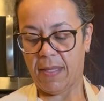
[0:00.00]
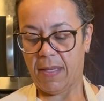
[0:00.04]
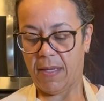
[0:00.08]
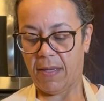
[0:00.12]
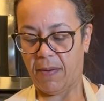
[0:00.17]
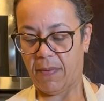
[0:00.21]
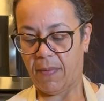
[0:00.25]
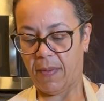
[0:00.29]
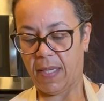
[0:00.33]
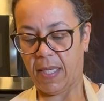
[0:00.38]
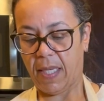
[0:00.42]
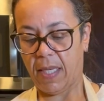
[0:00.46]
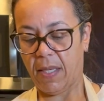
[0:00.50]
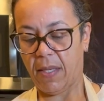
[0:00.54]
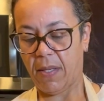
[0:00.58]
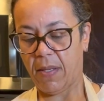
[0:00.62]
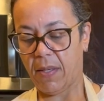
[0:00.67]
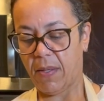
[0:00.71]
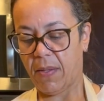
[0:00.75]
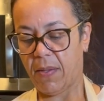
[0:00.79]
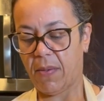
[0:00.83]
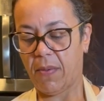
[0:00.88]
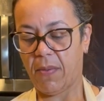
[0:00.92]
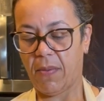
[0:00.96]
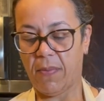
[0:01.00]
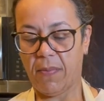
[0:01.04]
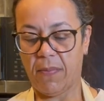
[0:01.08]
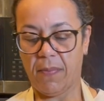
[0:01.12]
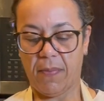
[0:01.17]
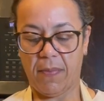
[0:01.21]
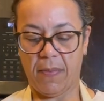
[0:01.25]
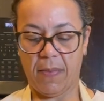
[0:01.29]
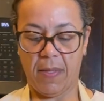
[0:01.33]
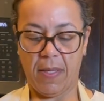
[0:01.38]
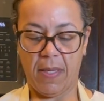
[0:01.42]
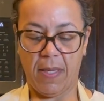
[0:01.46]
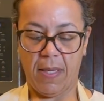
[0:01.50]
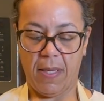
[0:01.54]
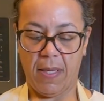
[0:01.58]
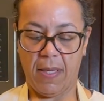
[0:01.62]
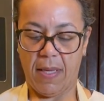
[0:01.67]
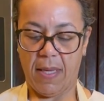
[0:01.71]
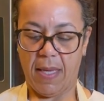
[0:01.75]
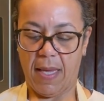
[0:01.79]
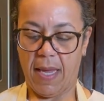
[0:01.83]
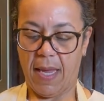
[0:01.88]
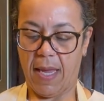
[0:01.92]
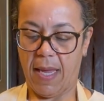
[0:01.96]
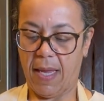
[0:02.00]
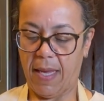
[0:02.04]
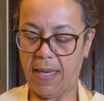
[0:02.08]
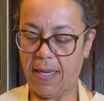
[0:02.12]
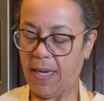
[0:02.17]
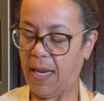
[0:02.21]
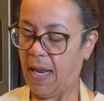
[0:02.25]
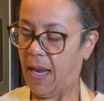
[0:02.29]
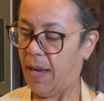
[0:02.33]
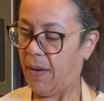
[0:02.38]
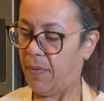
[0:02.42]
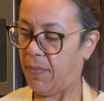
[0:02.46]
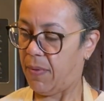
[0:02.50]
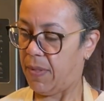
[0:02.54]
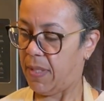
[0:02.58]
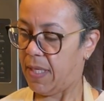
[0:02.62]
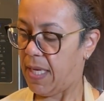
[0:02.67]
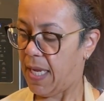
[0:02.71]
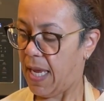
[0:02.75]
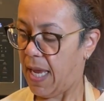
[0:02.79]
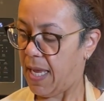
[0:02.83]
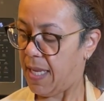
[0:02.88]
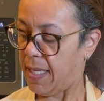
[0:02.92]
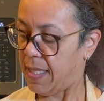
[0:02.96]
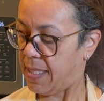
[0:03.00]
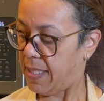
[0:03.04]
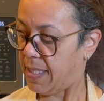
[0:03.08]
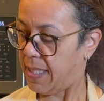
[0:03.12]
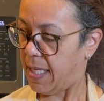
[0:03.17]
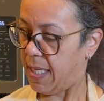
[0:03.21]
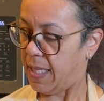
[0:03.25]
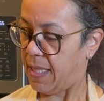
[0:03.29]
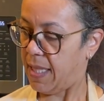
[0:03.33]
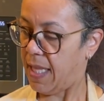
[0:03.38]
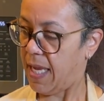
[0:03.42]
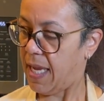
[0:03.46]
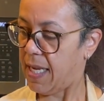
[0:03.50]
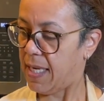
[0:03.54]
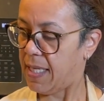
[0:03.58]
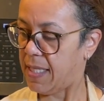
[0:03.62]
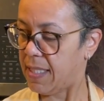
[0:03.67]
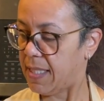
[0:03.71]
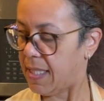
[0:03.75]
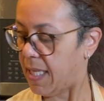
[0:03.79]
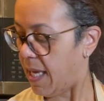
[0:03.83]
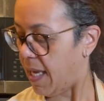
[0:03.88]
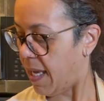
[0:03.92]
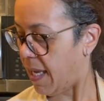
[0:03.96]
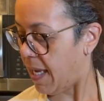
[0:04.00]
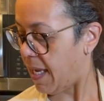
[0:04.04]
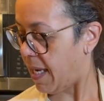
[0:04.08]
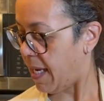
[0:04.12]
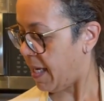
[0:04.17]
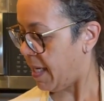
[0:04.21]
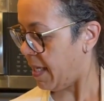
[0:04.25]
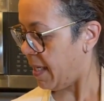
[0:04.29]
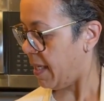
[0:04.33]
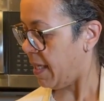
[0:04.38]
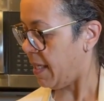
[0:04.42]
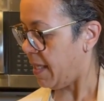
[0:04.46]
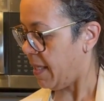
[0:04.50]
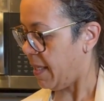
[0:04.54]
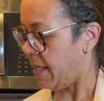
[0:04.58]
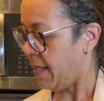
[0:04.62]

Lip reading: There we go. And I will yet set that aside.